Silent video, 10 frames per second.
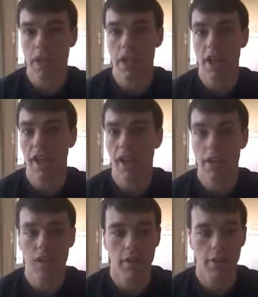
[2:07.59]
I check
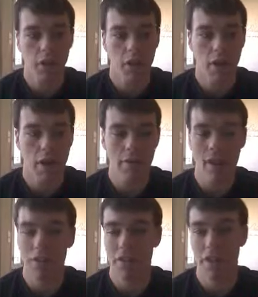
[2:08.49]
it, you know, I
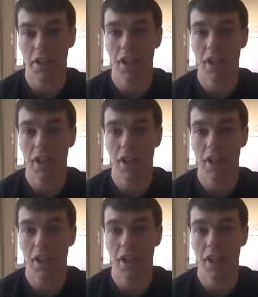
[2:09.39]
reference